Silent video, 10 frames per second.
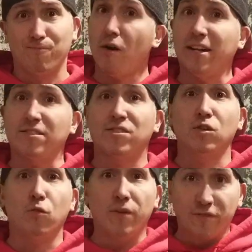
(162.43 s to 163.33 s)
Alright,
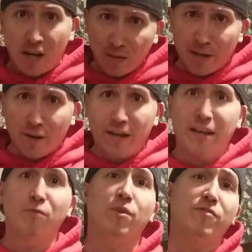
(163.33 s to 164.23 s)
so we've talked about our
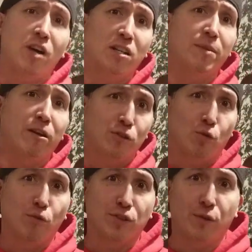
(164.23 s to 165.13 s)
head, we've talked about our
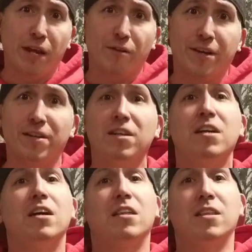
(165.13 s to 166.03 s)
torso area.
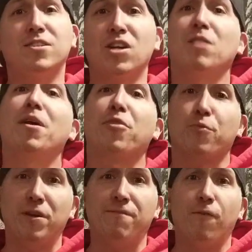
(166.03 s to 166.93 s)
Let's talk about
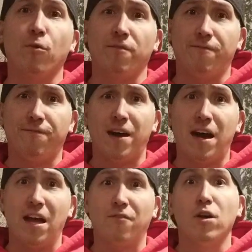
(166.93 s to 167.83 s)
3, 4, and
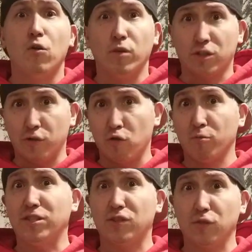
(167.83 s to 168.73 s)
5, which are
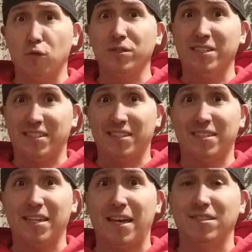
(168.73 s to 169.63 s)
normally sold in a
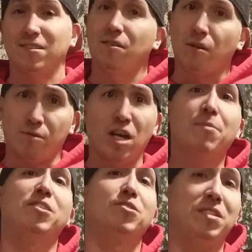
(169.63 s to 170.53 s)
set. I'm talking
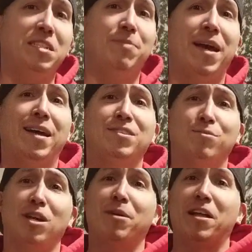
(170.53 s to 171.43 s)
about your knee pads, I'm
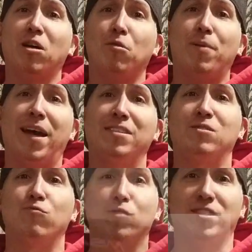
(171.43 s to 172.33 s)
talking about elbow pads,
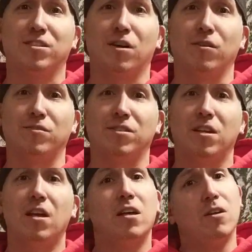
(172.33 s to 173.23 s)
and wrist guards.
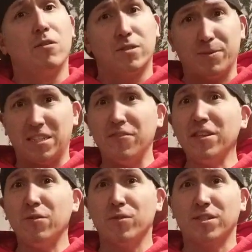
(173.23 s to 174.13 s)

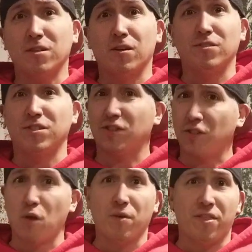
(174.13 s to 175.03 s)
Specifically wrist guards, let's
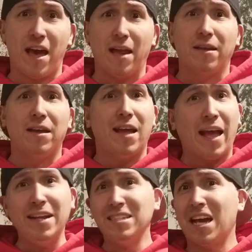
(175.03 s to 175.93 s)
start with that.
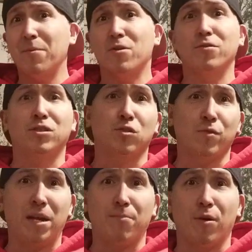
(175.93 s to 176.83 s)
Anytime you're in the
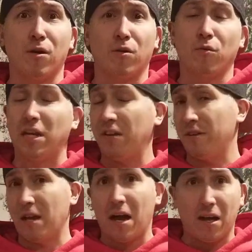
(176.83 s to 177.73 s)
terrain park or
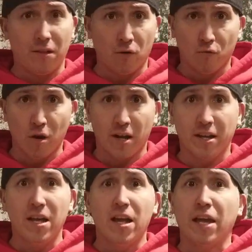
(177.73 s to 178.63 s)
even on a run
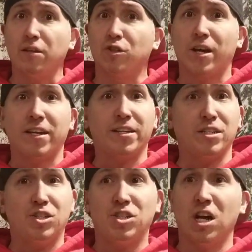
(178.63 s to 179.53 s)
and you try to hit a
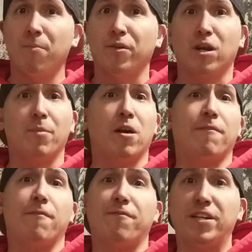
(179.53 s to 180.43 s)
jump, you're coming off
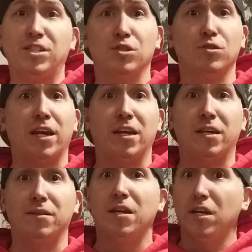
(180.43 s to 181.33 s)
of a feature and